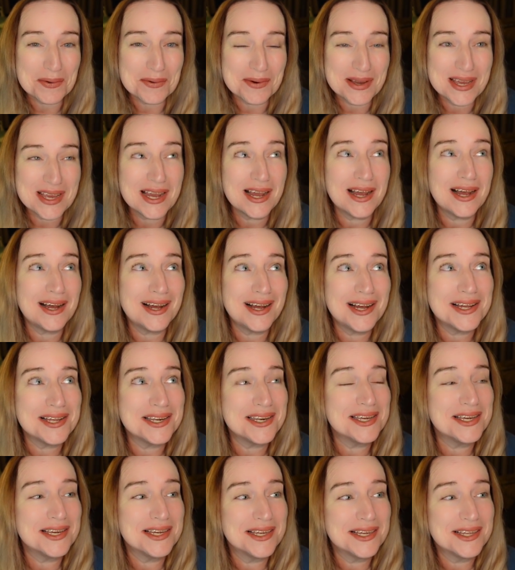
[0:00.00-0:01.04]
We
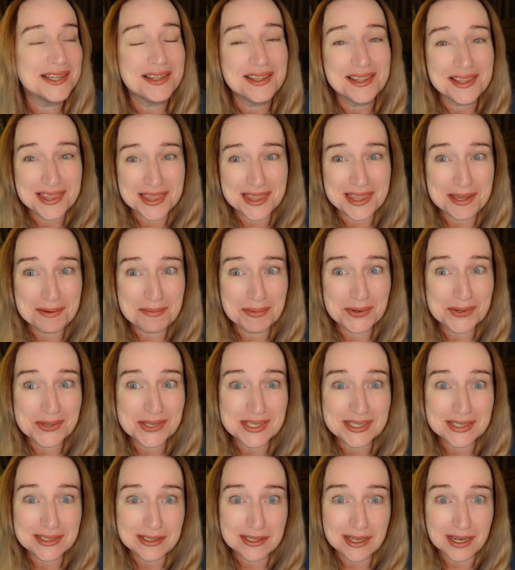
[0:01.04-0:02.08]
had the
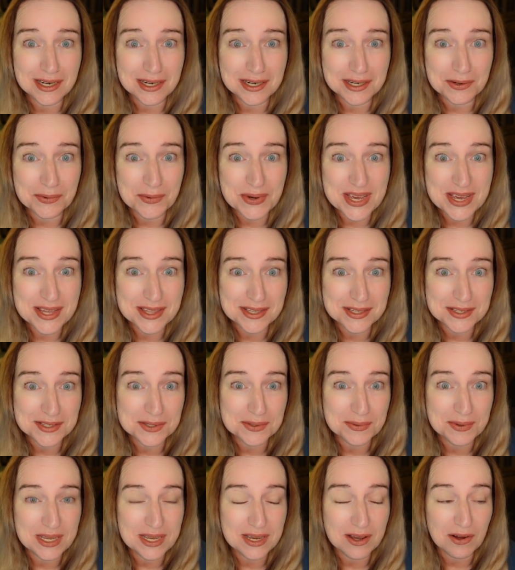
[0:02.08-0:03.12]
most exciting week
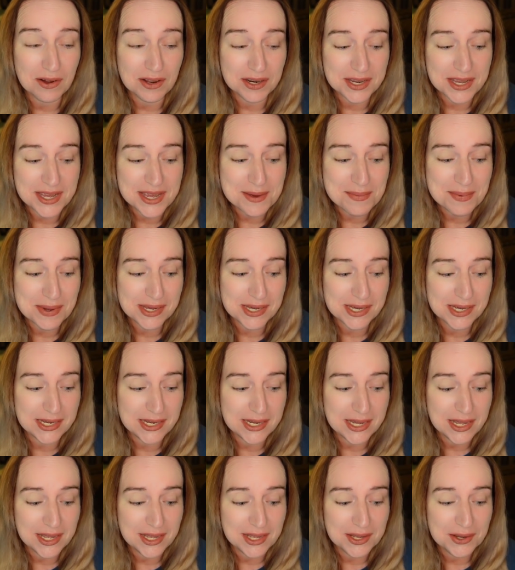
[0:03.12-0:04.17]
this week on
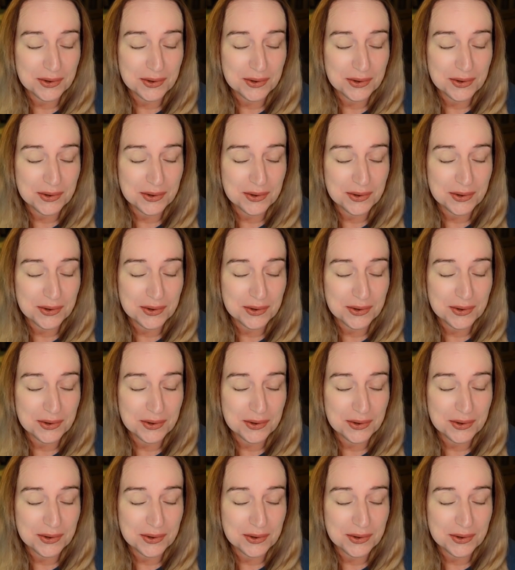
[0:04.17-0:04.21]
eBay.